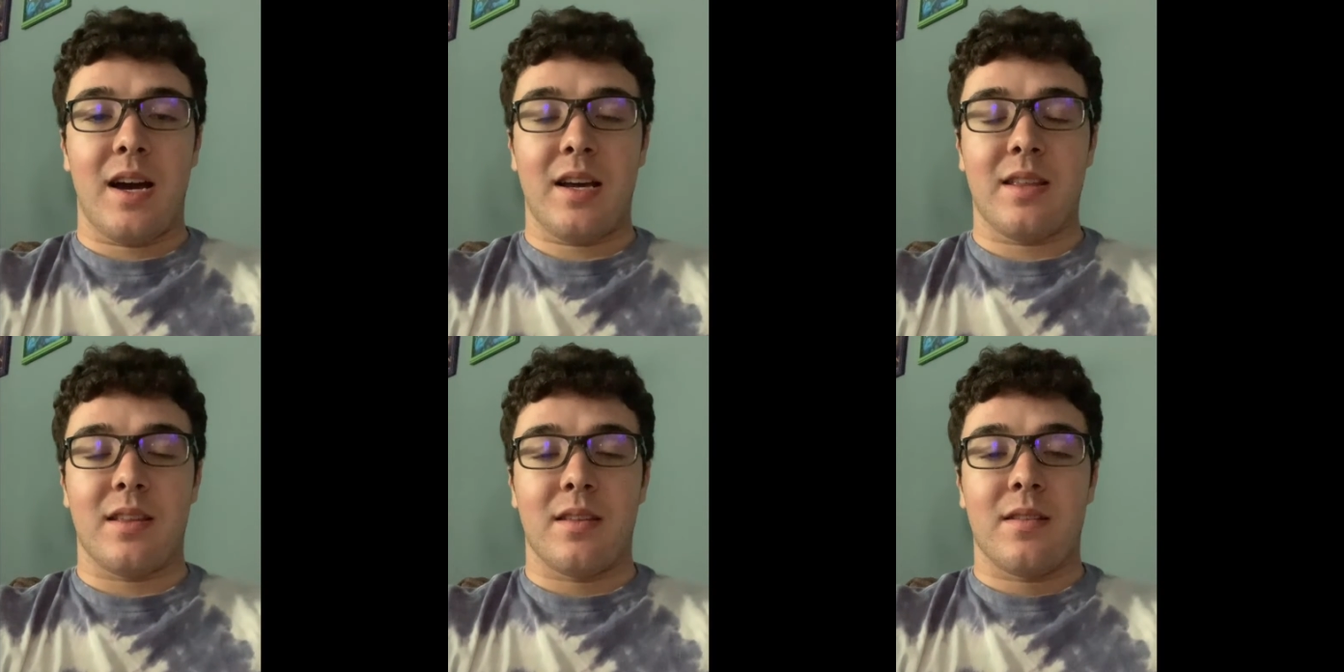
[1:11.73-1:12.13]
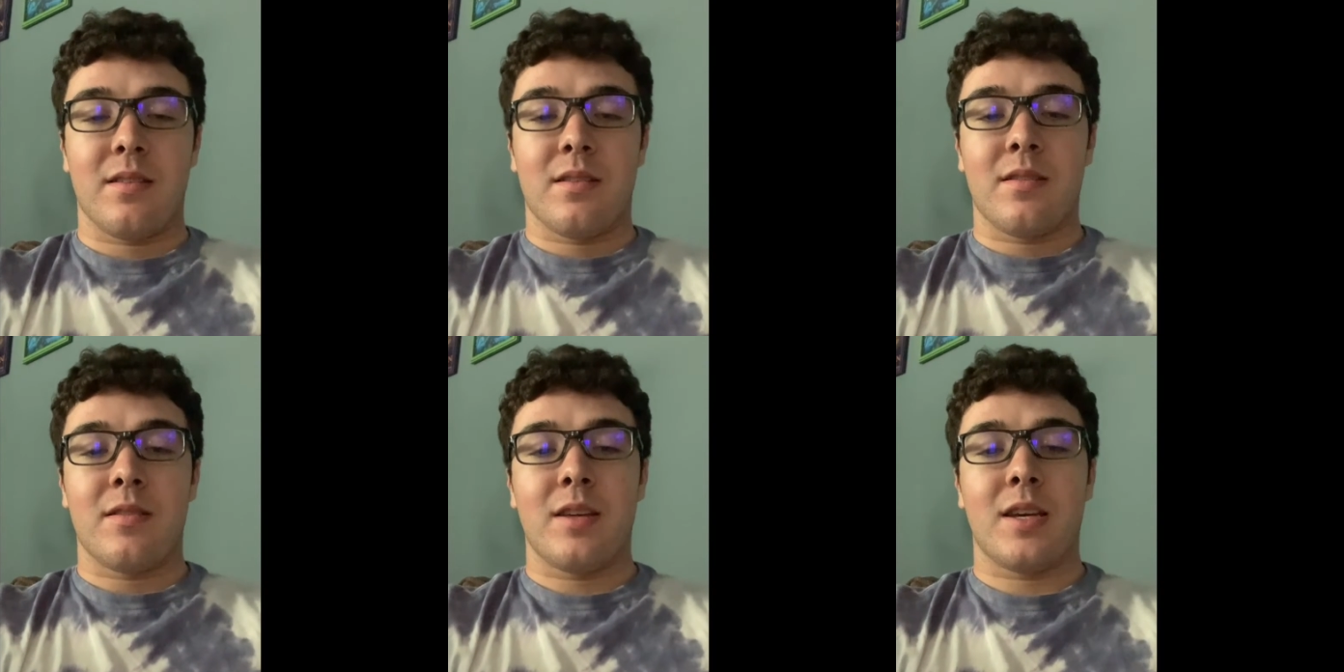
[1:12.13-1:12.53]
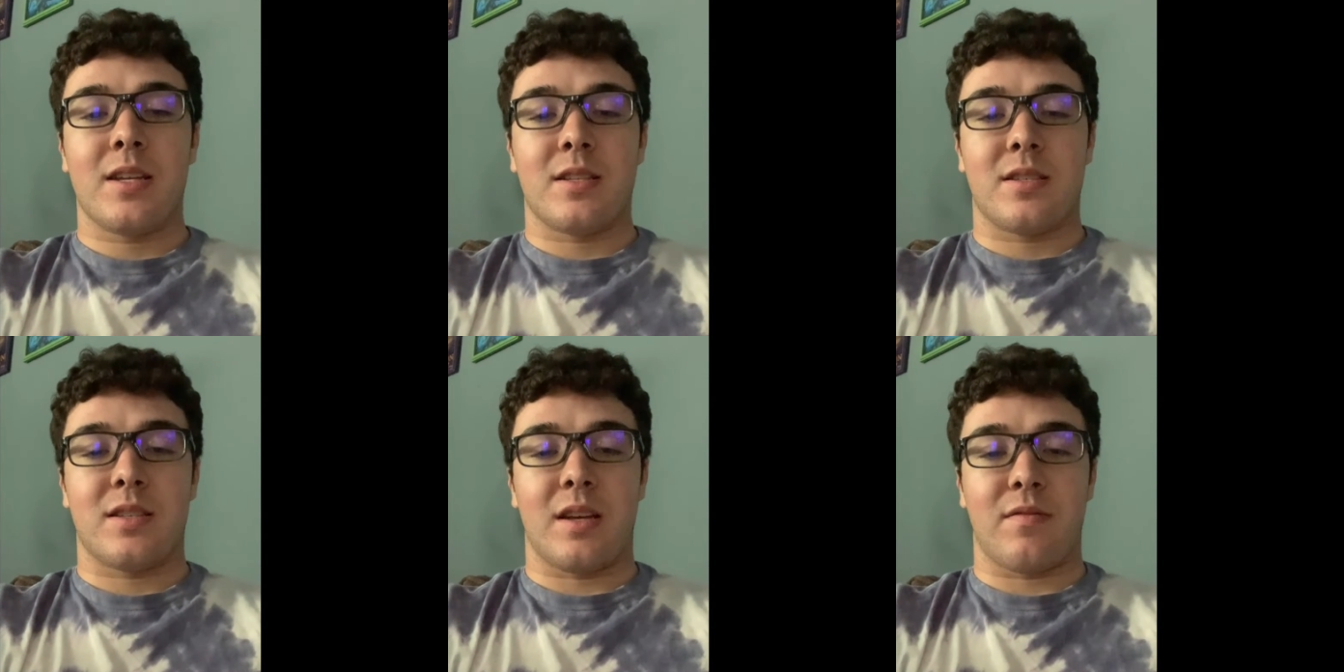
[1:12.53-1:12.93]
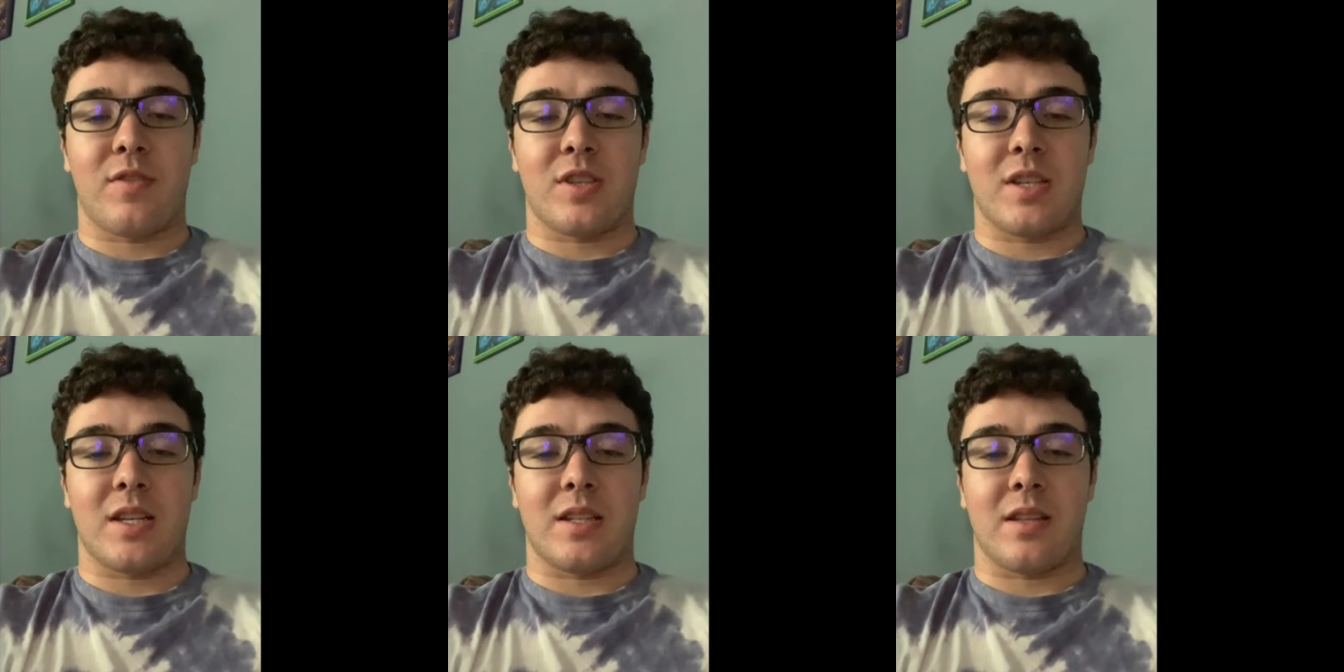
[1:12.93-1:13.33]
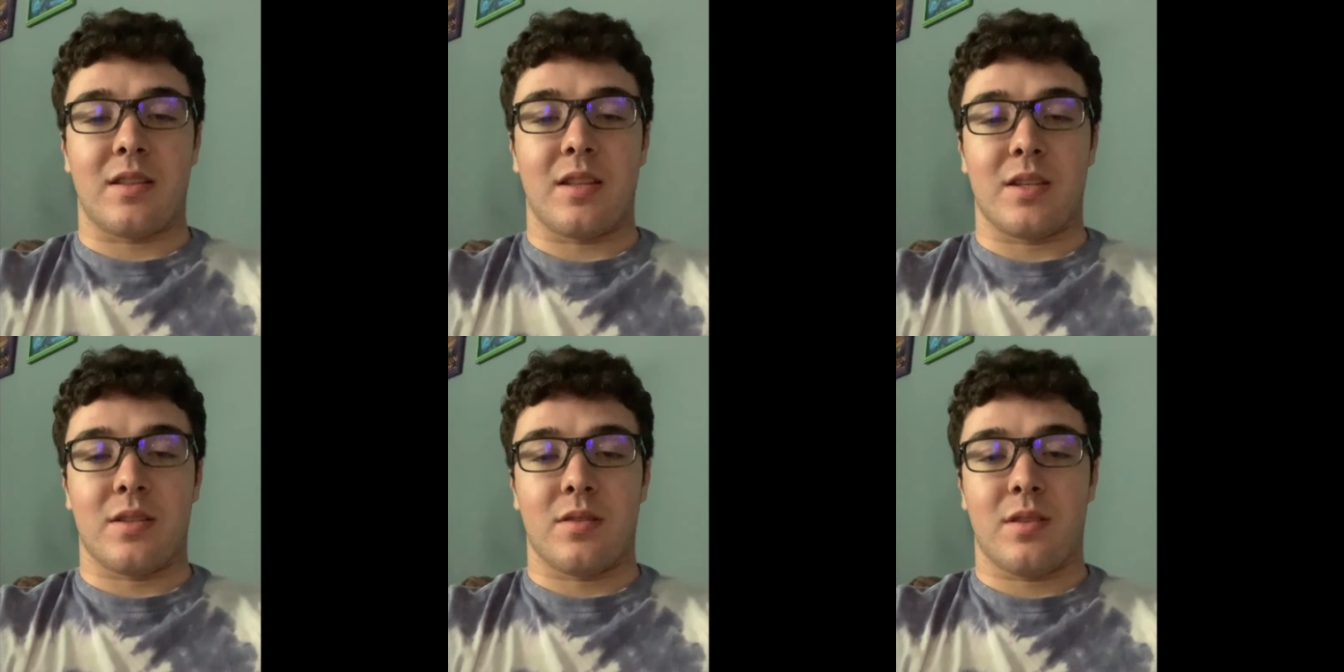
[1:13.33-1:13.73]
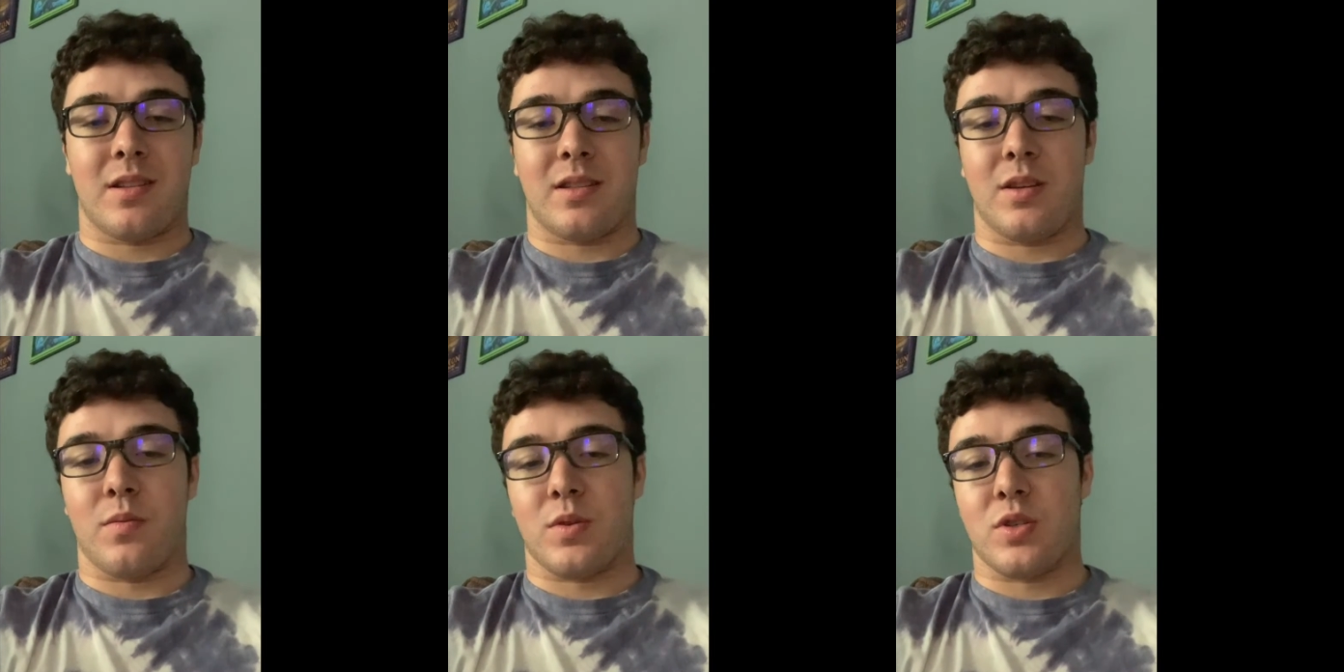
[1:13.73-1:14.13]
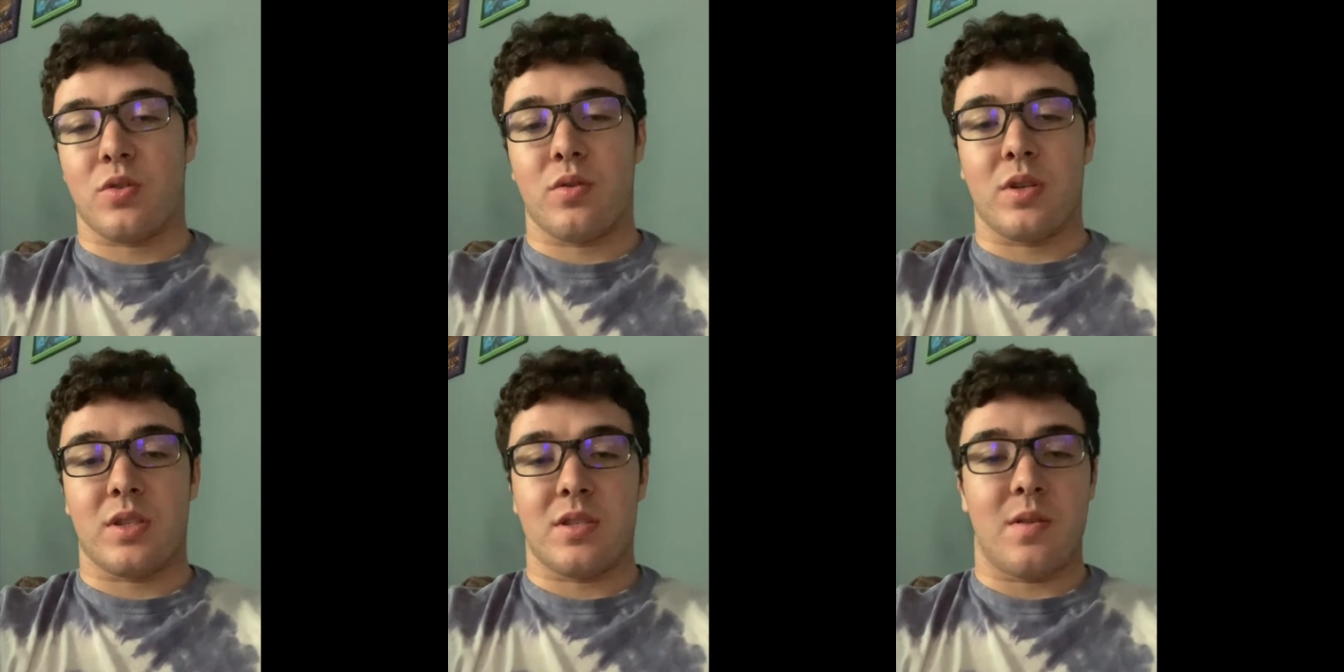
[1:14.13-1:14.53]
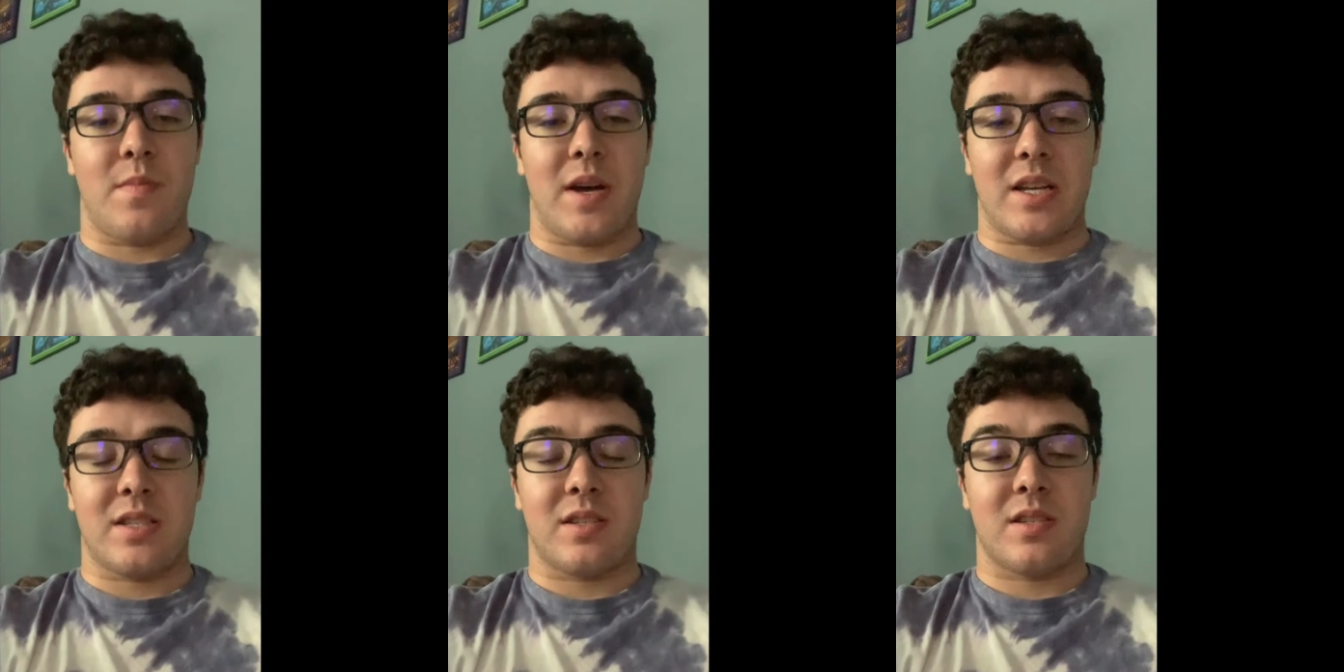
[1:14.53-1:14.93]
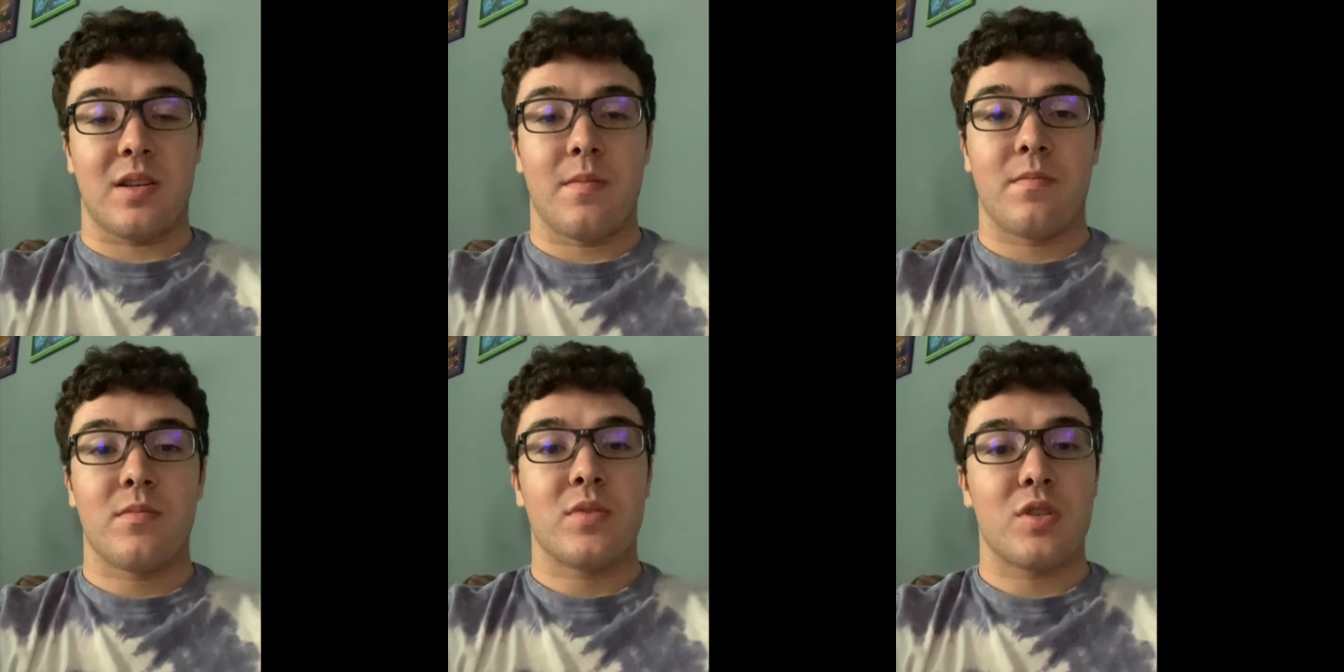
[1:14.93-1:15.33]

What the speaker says: I think it's safe to say that the original is the best.